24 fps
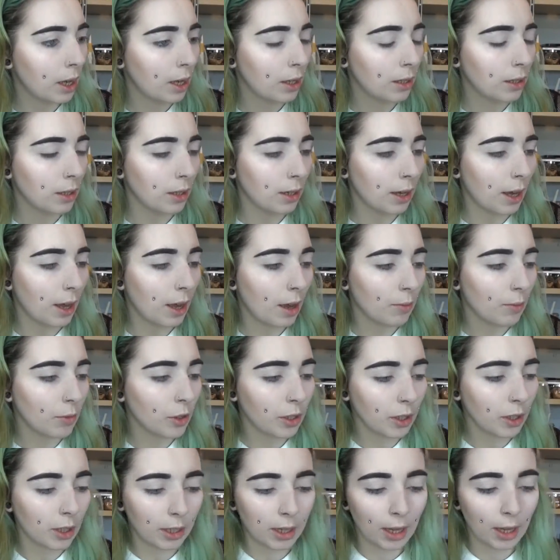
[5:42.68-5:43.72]
so yeah, I'm just
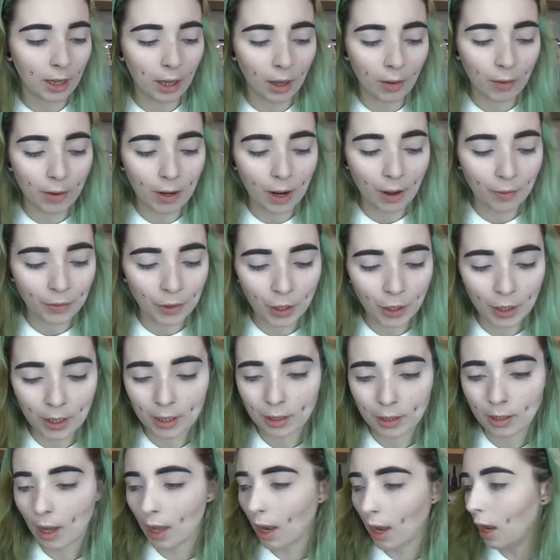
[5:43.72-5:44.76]
going to get going. I've done
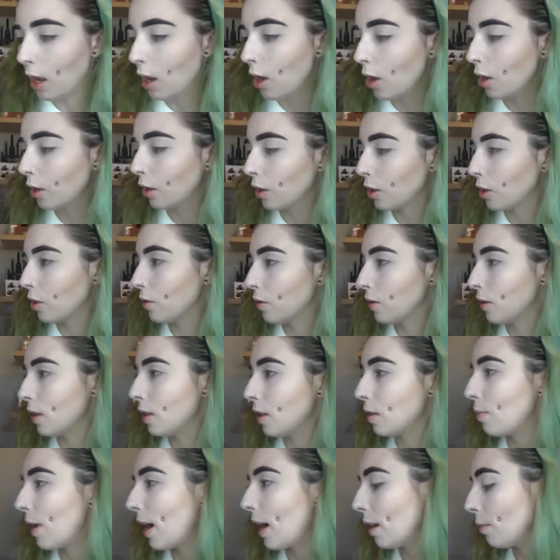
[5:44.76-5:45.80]
a, a, look using
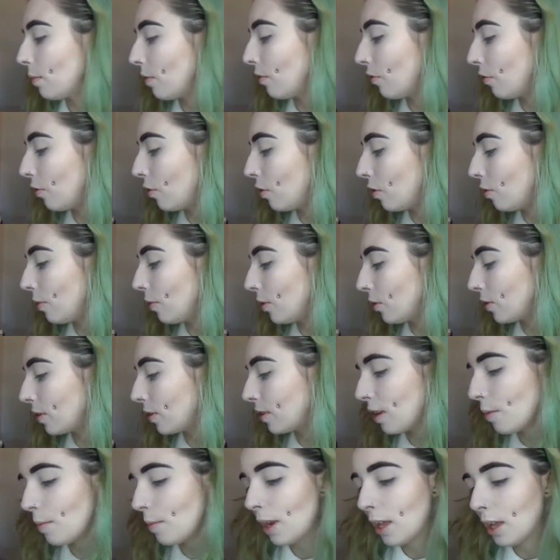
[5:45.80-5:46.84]
this palette before, which was
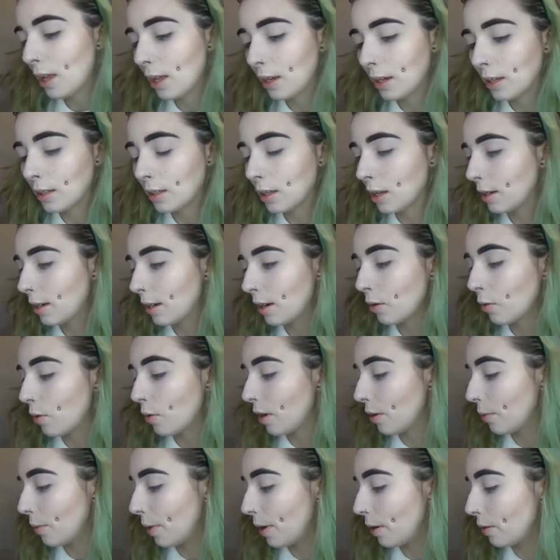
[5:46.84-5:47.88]
similar, and it turned out
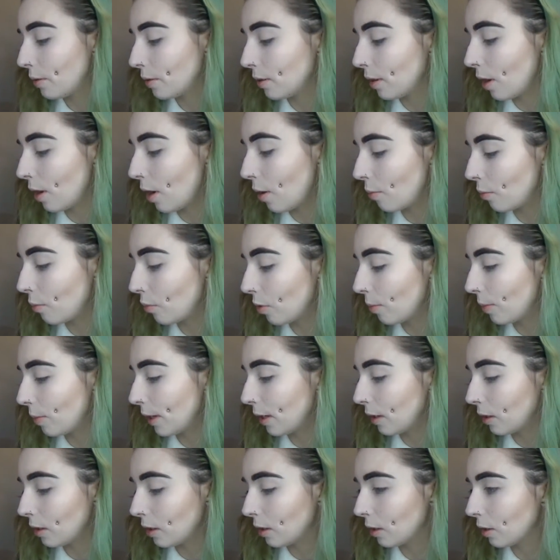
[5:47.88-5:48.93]
quite well, so I'm probably
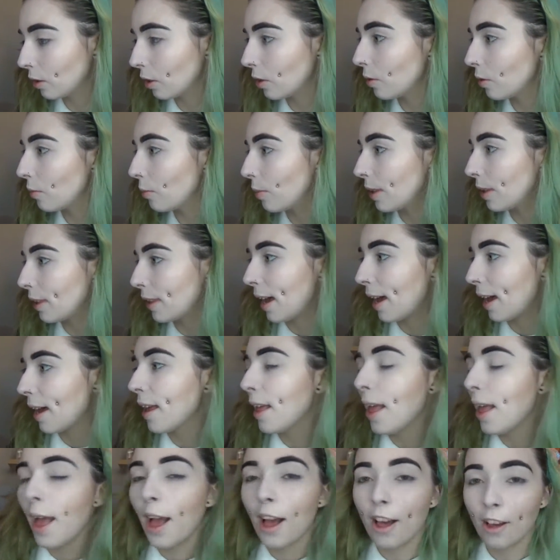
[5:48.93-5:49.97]
going to go with that.
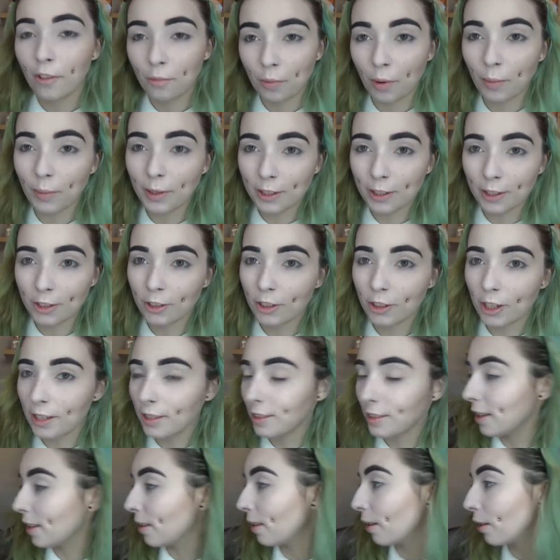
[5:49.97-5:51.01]
I've probably just
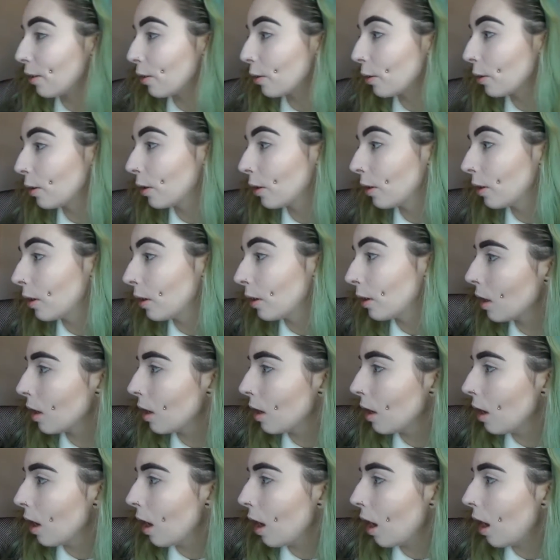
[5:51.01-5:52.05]
jinxed it though.
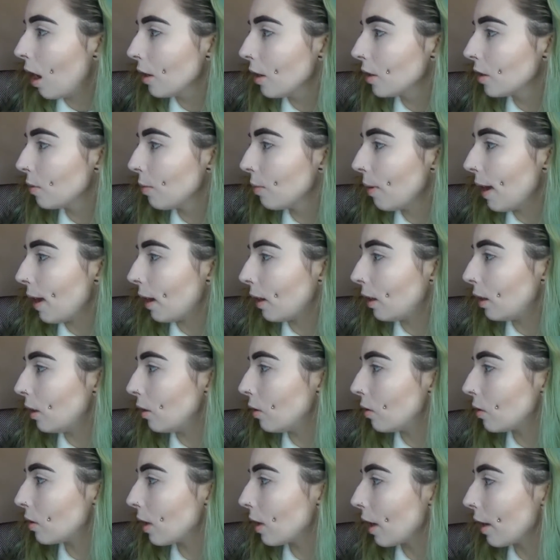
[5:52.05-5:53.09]
I swear I
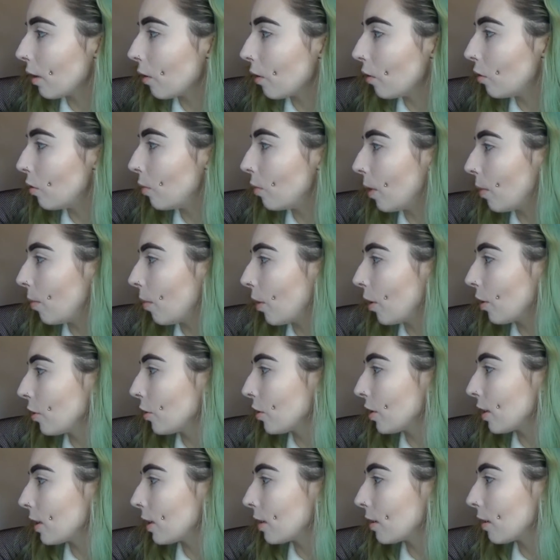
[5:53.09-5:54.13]
lose like all my
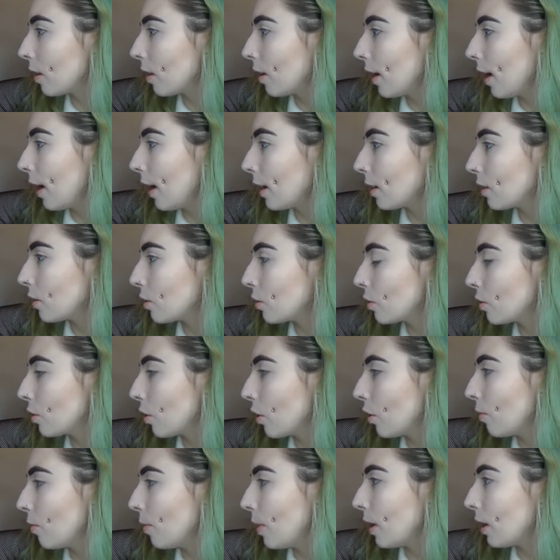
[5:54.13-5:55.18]
brushes. I had so
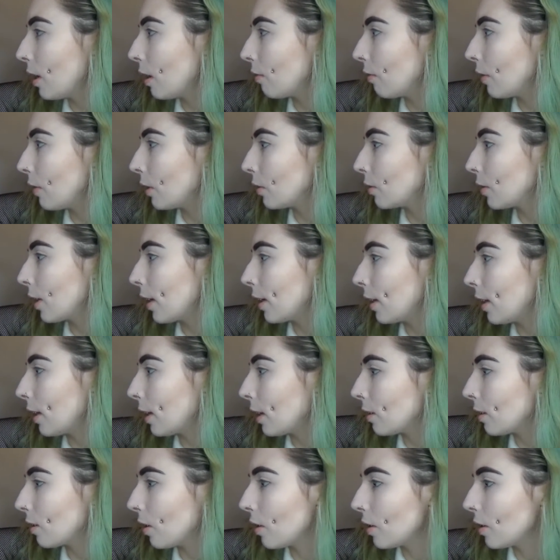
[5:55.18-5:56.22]
many Real Techniques
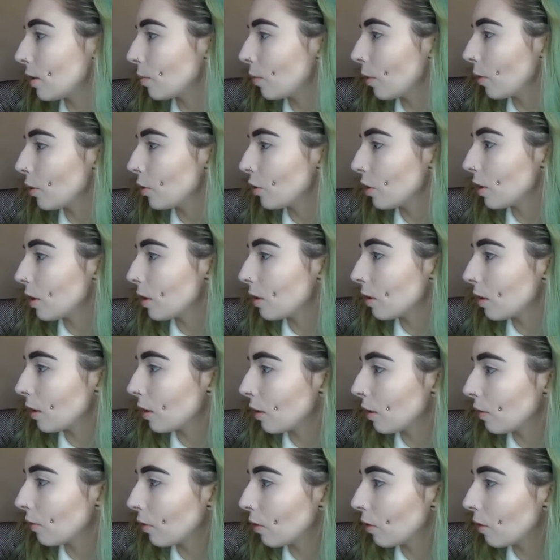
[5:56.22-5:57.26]
eyes brushes and
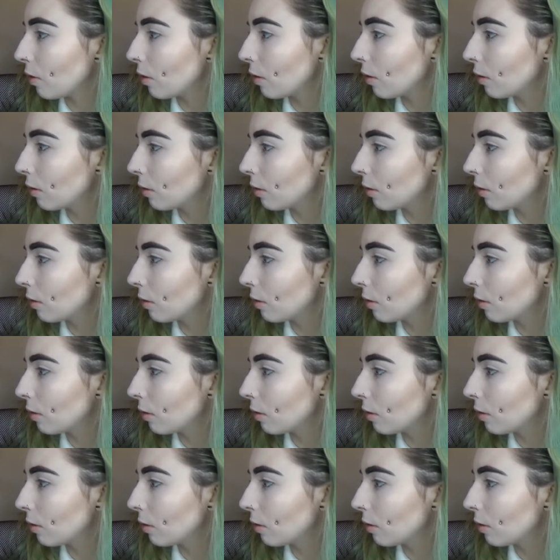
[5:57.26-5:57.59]
I've got